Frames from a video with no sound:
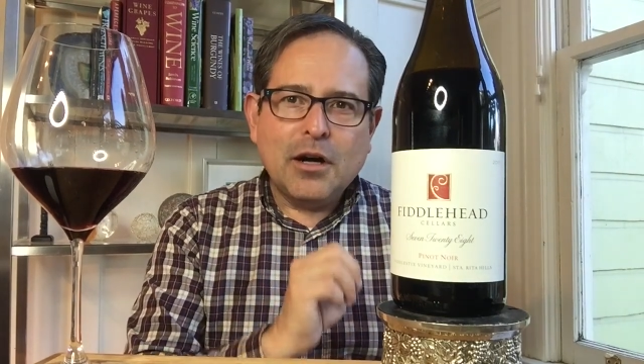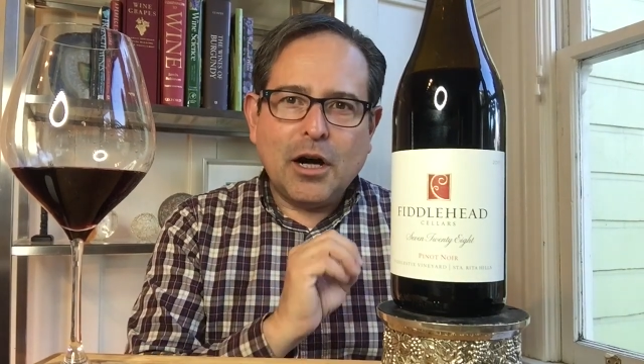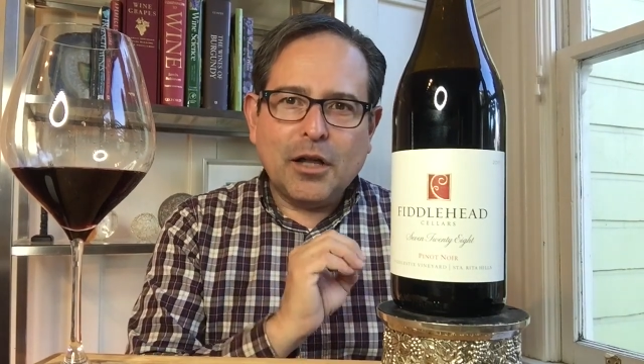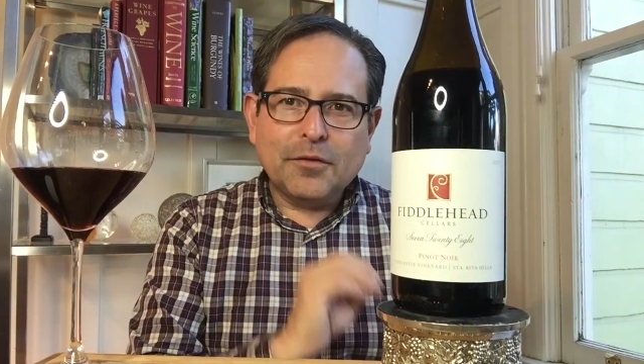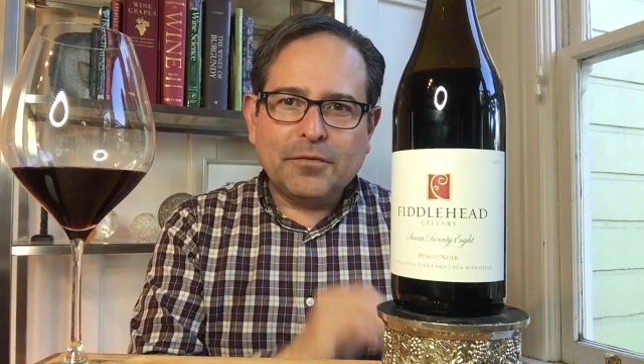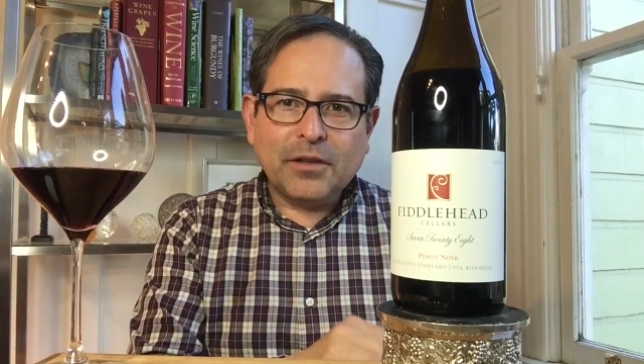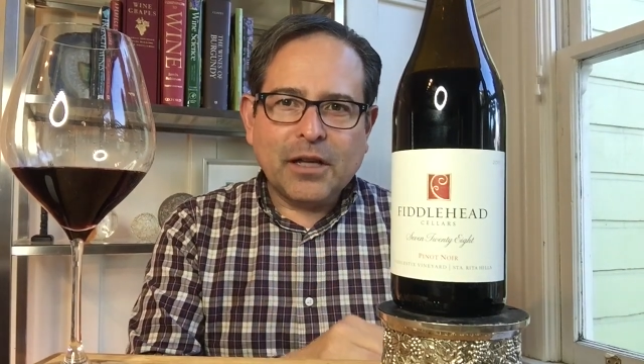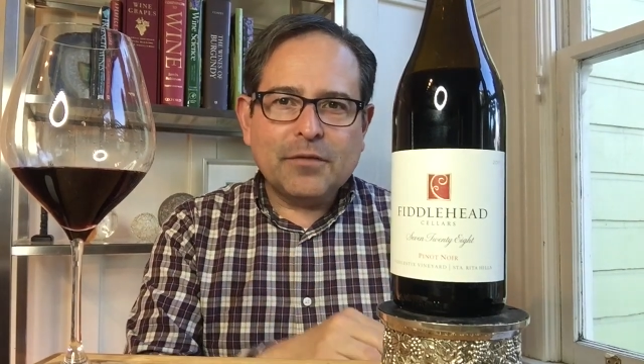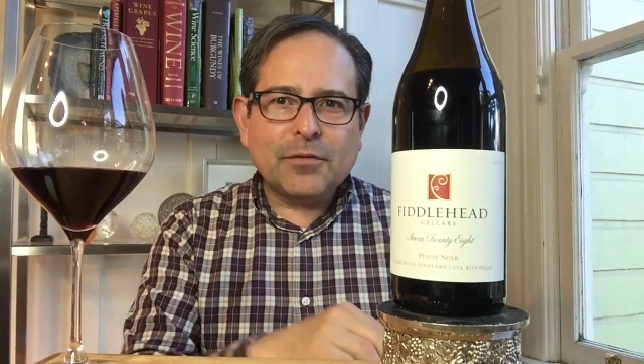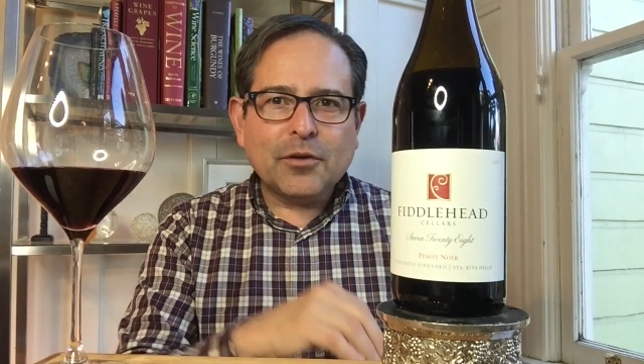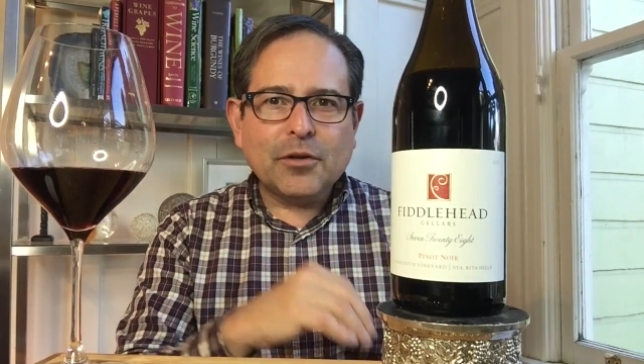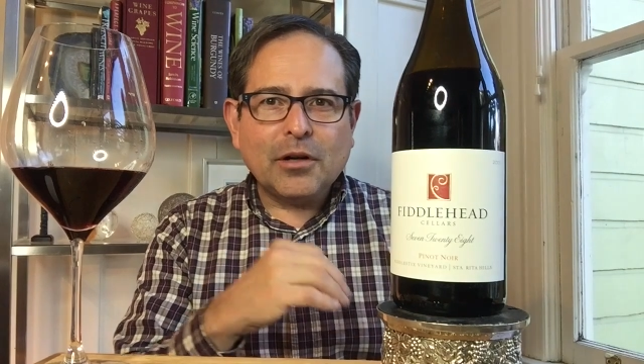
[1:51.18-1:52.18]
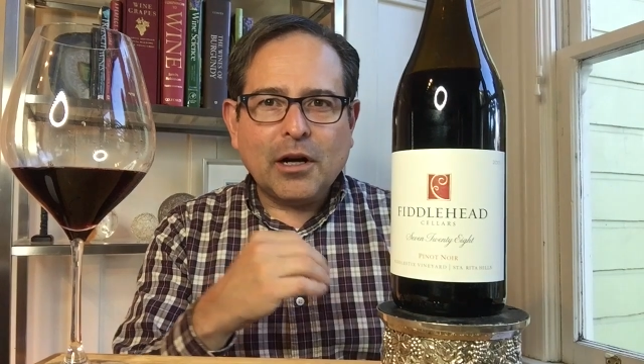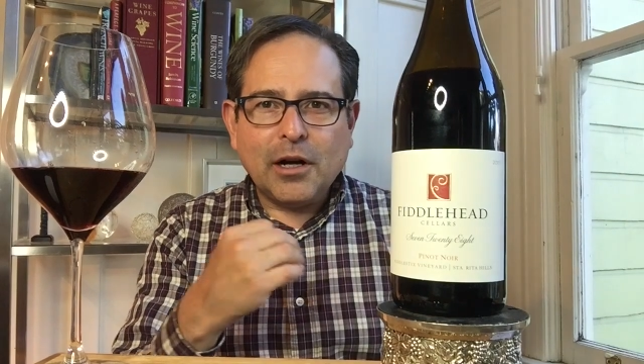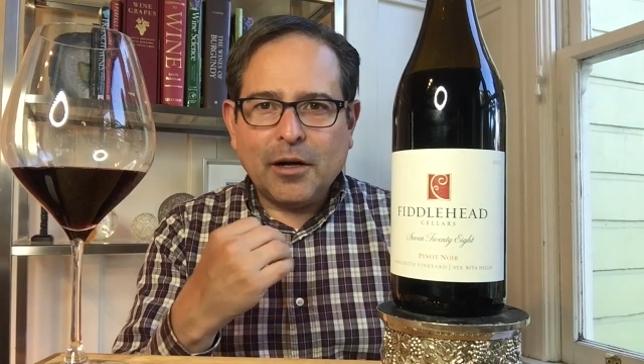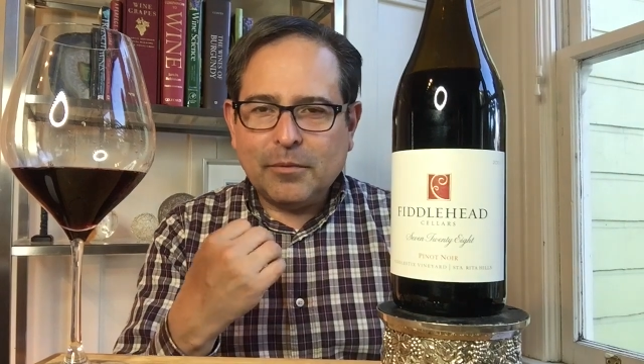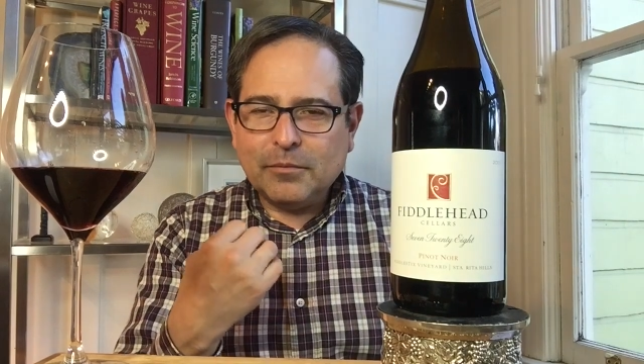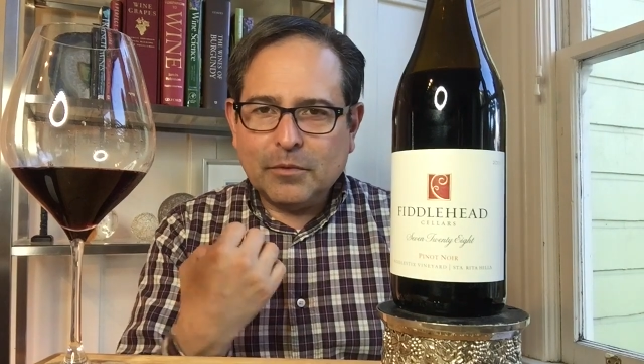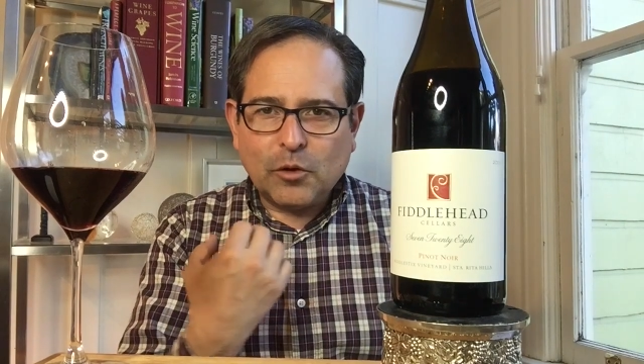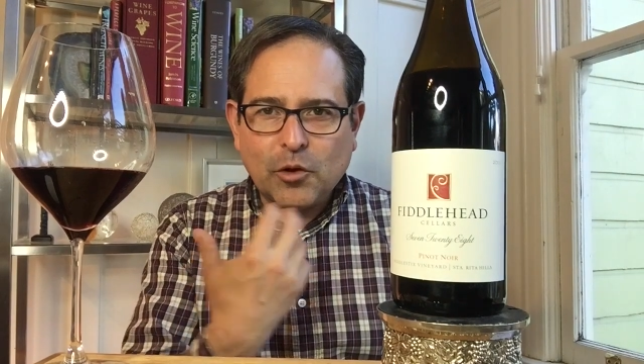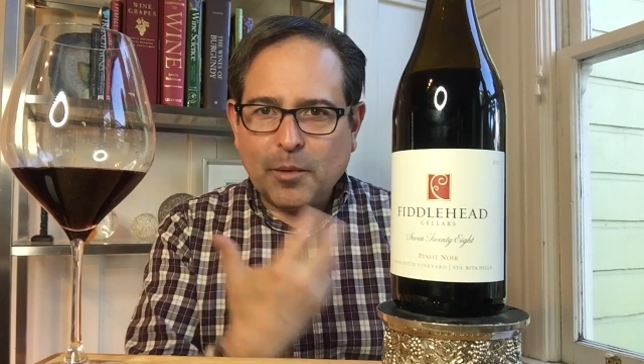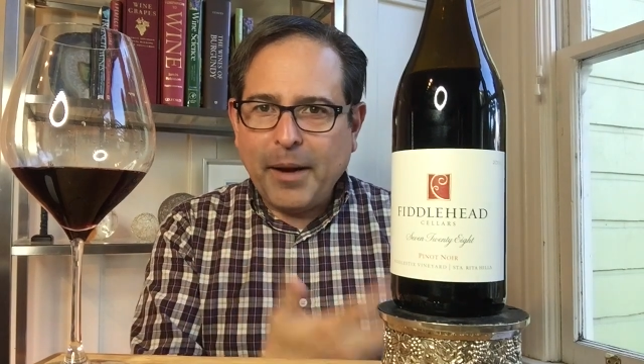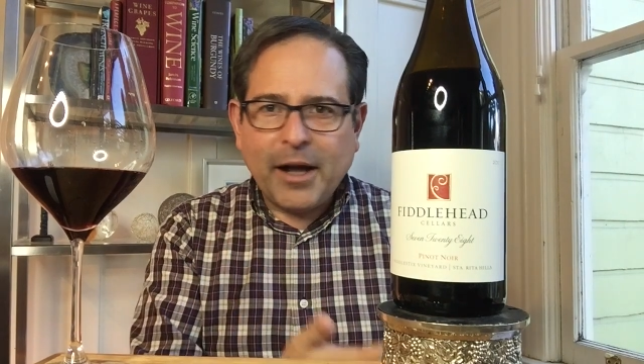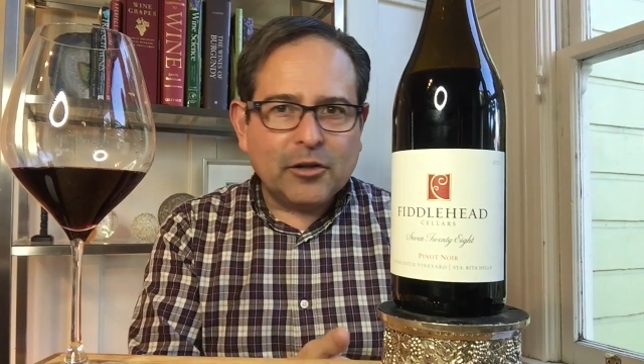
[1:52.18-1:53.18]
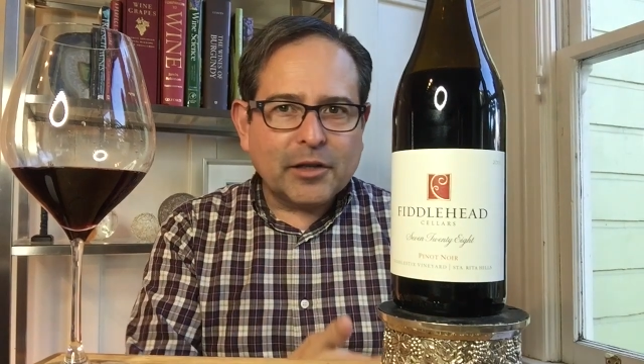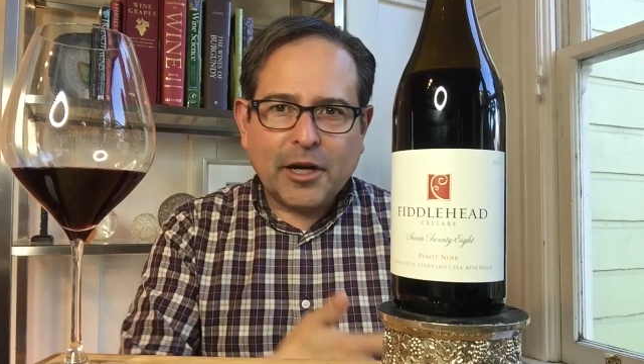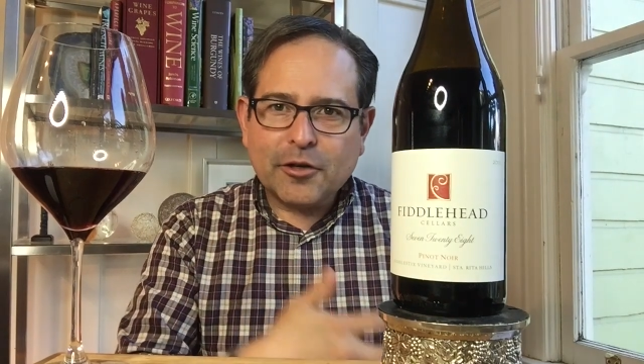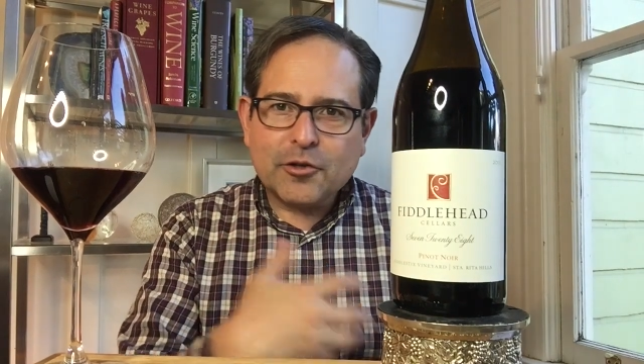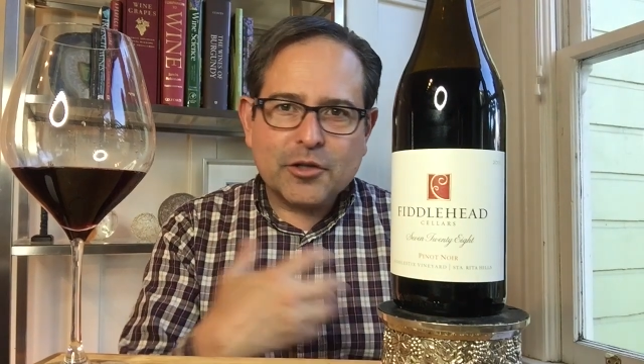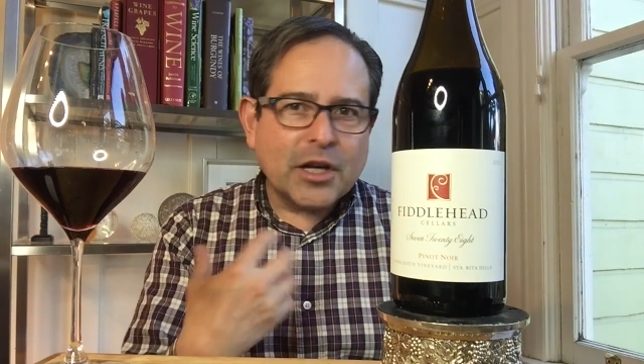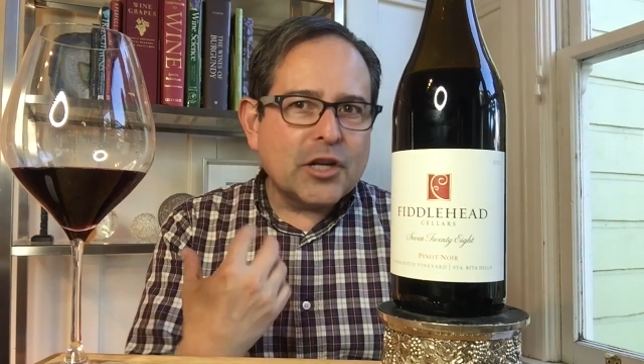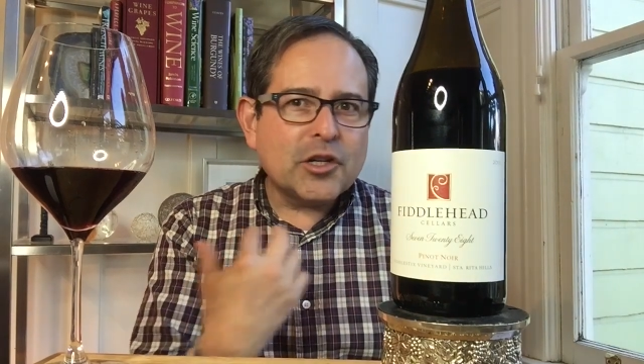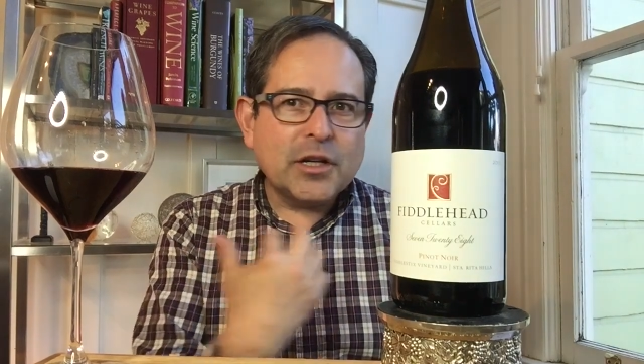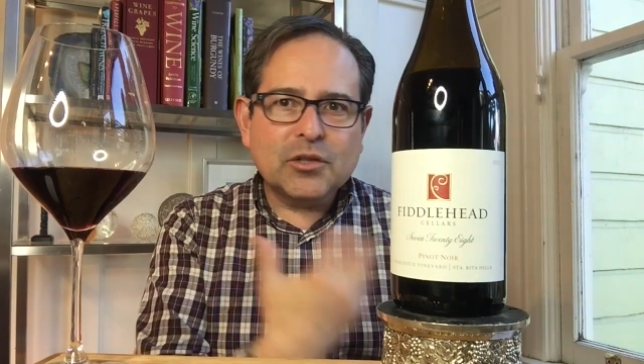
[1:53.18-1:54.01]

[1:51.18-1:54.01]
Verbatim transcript: the flavor or the palate characterization,